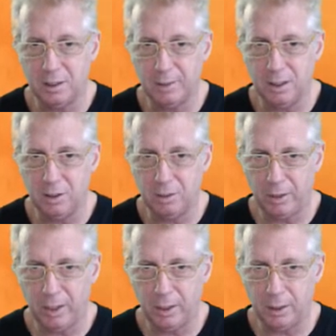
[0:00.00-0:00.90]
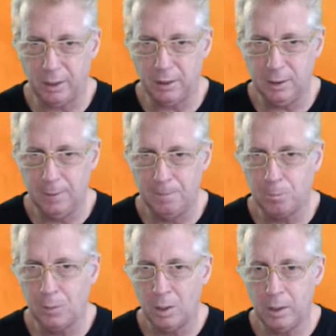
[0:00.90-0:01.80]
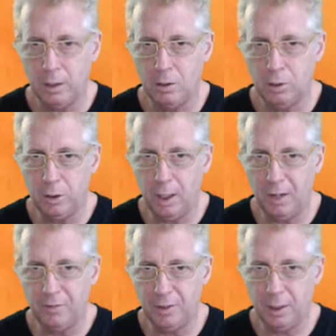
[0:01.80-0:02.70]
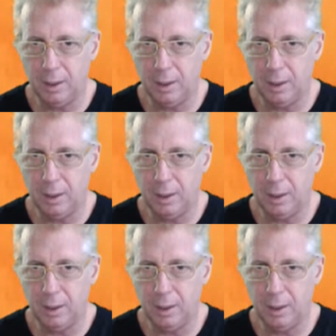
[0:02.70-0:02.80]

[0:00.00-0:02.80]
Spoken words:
Every time you upgrade a card, you have,